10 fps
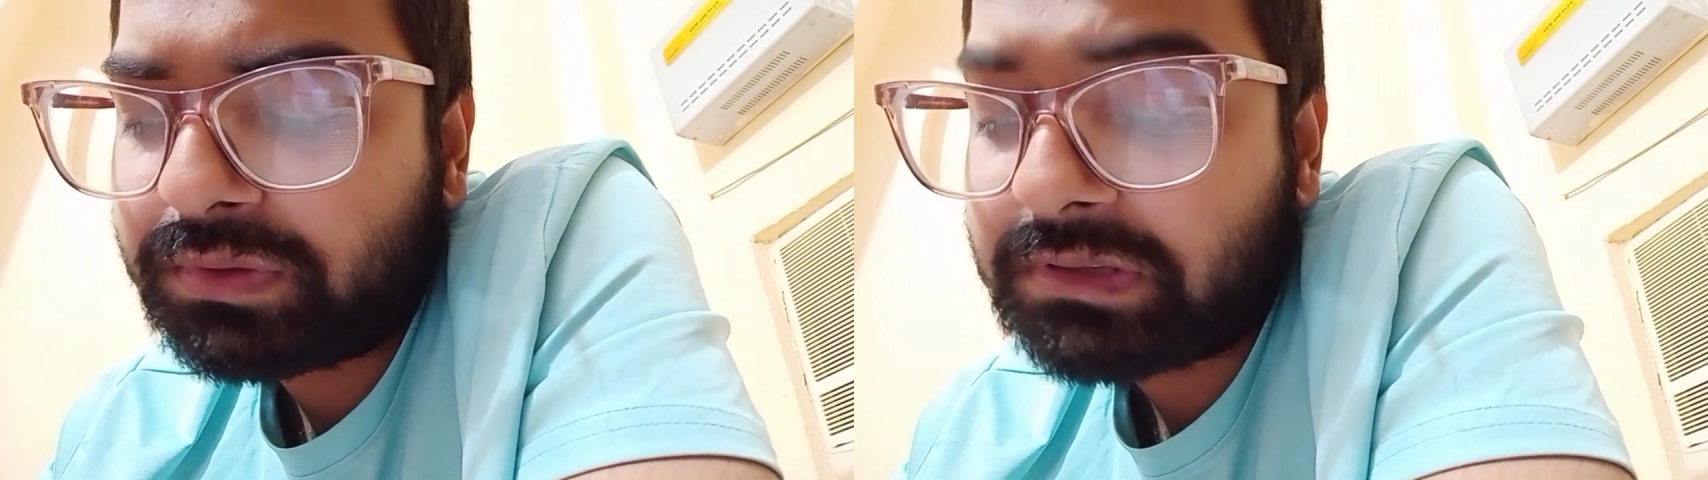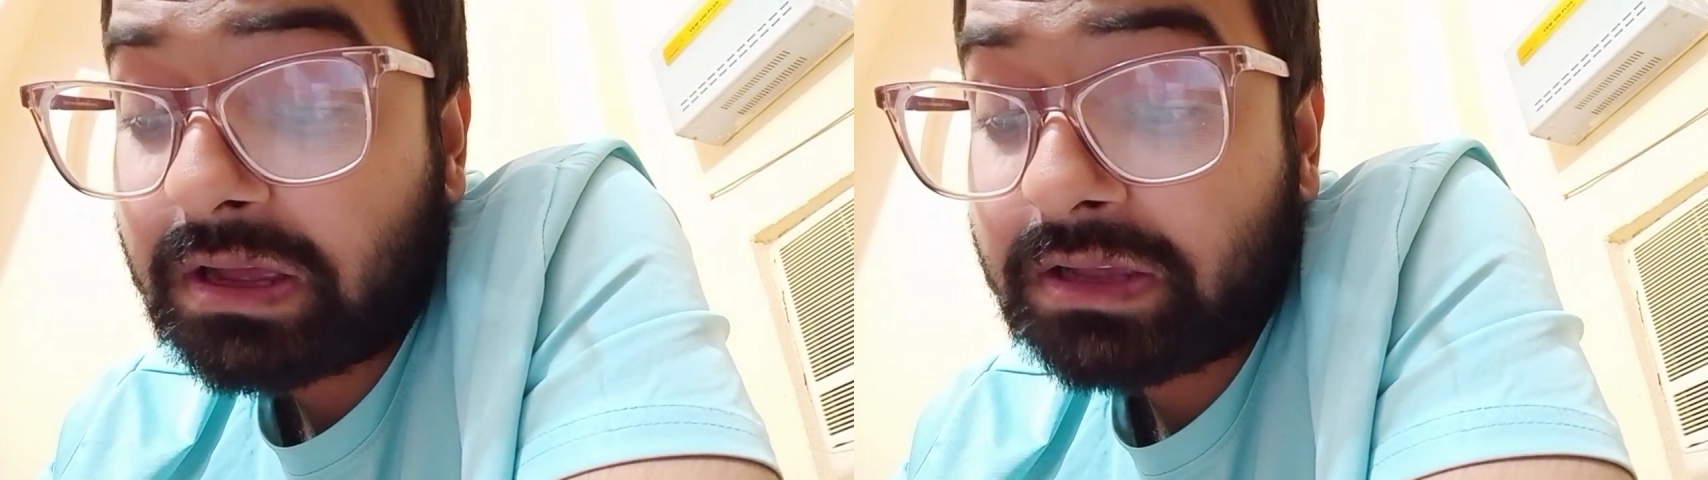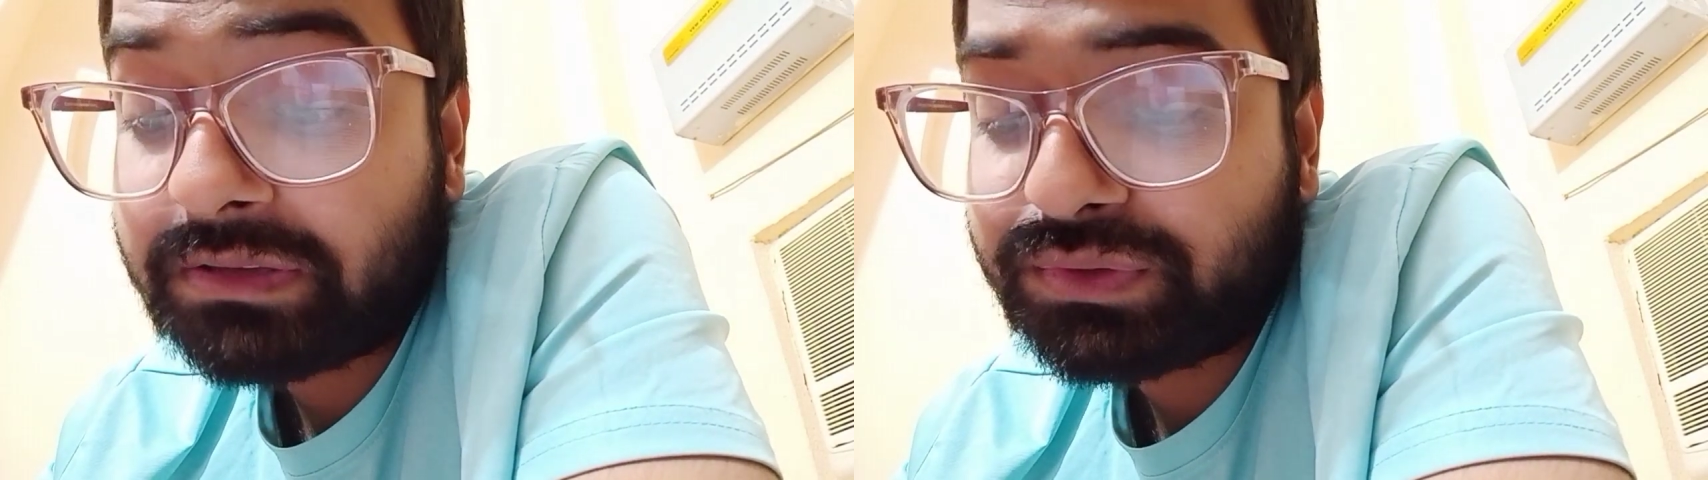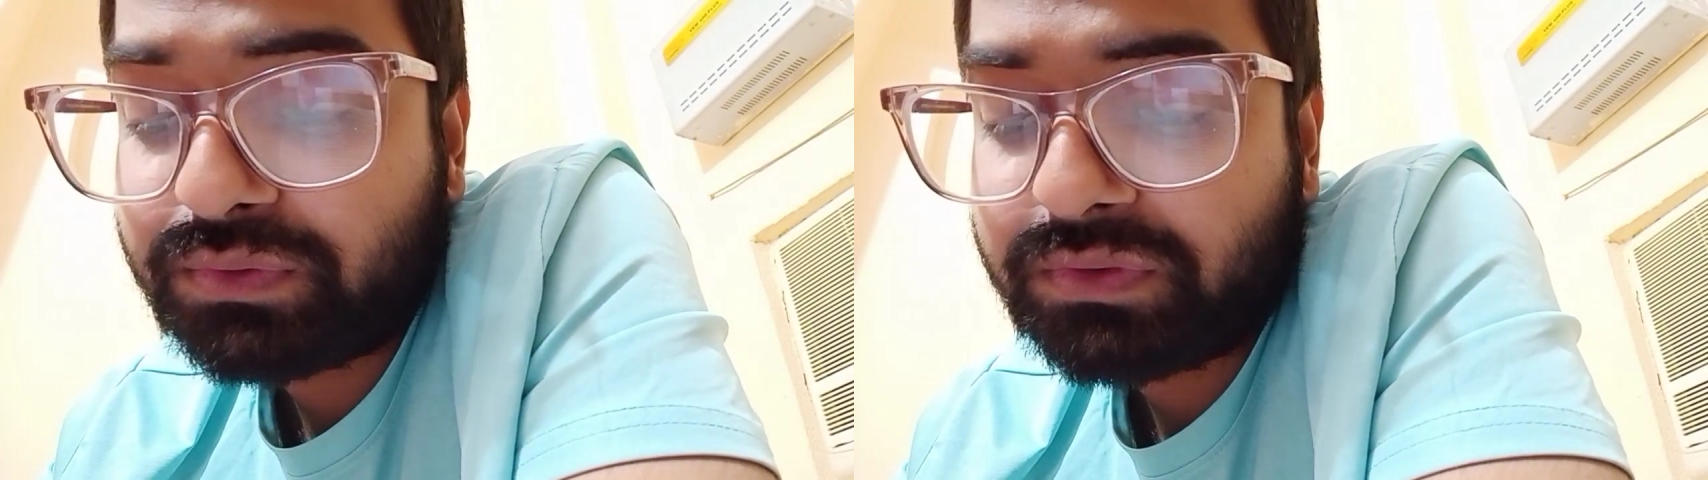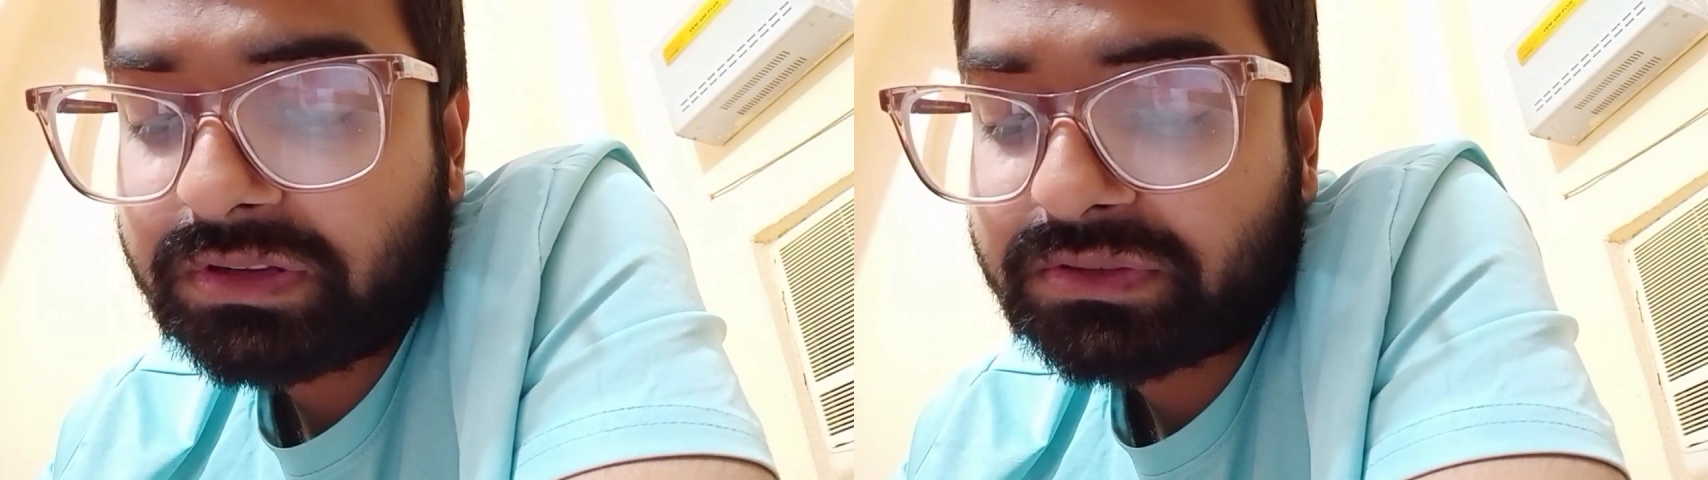was
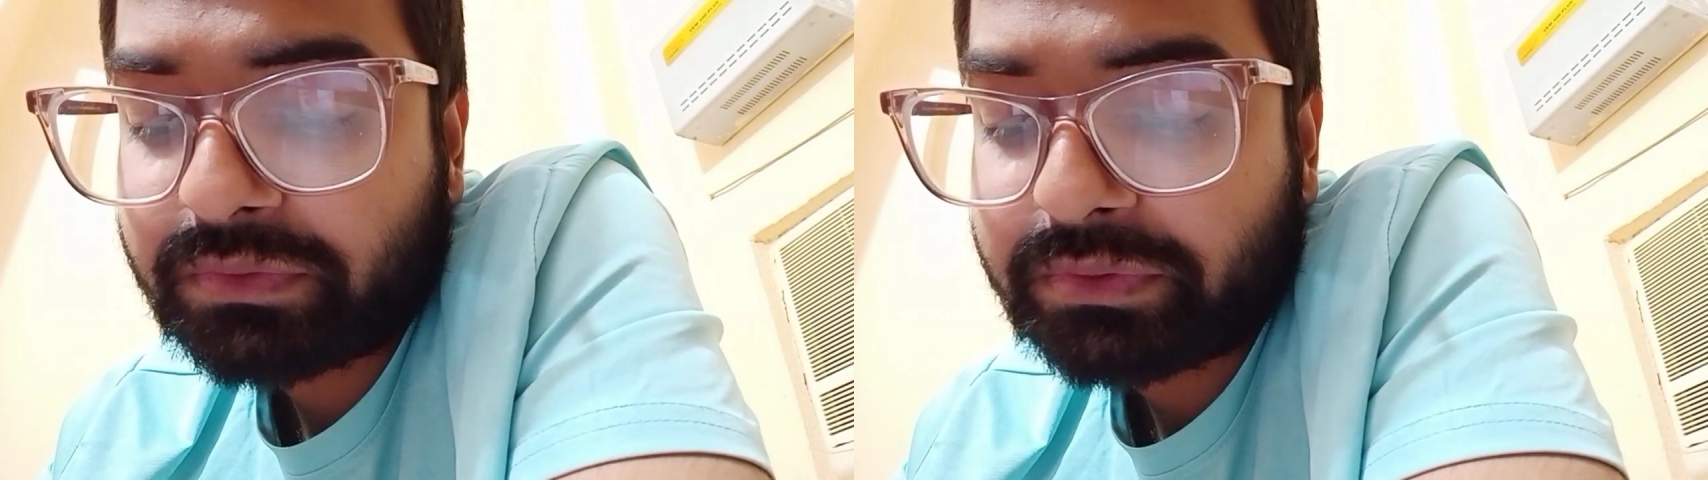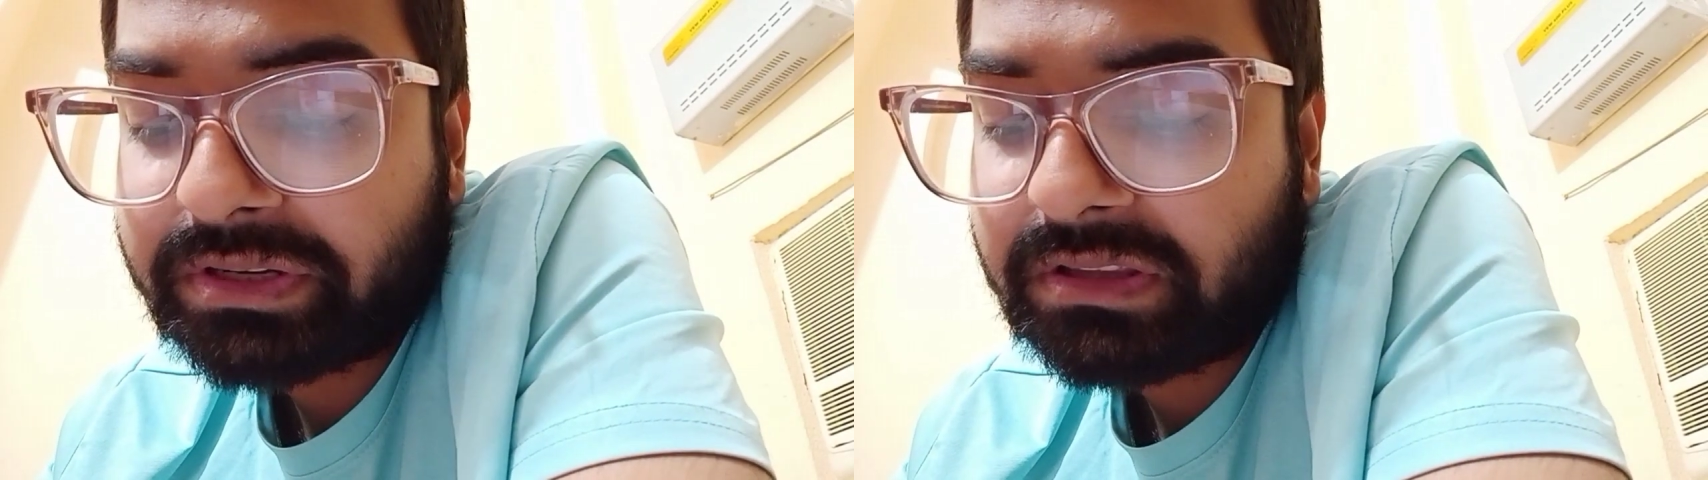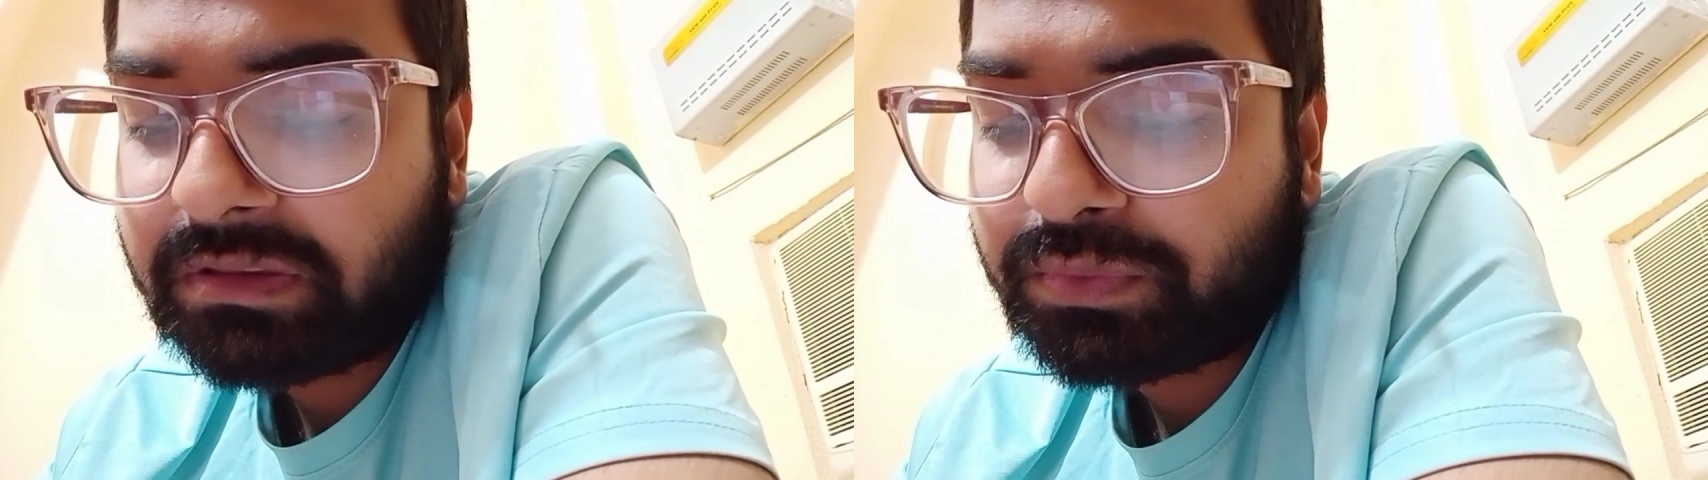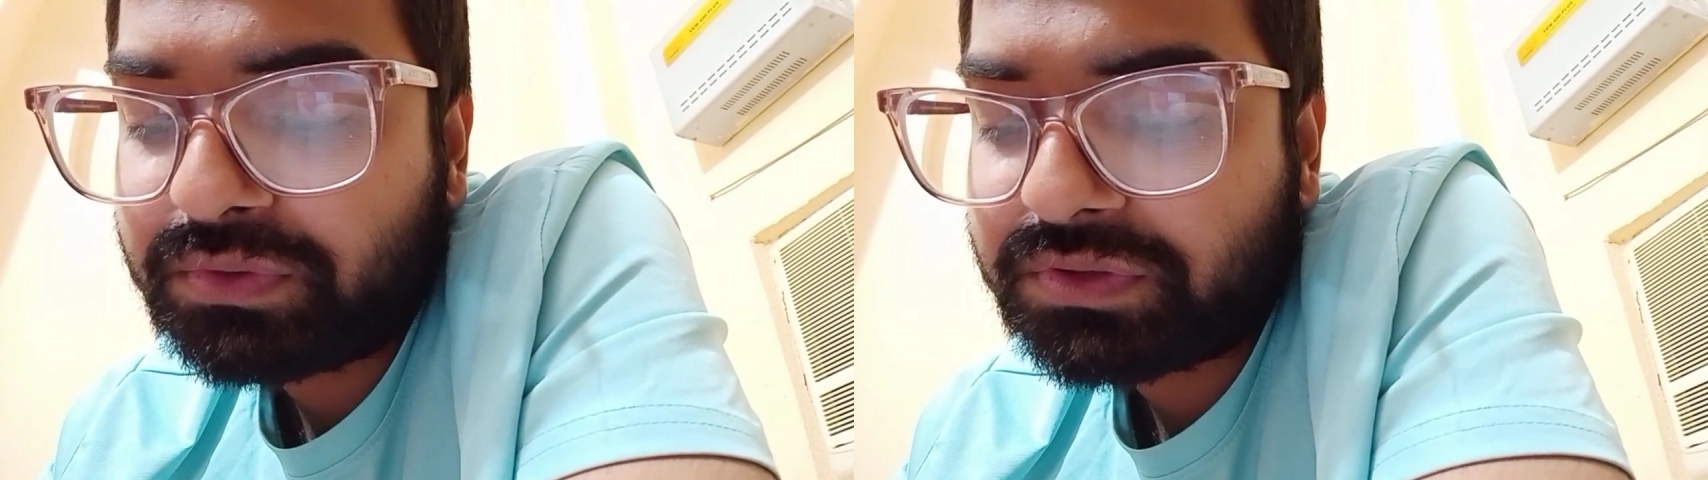asked to consolidate the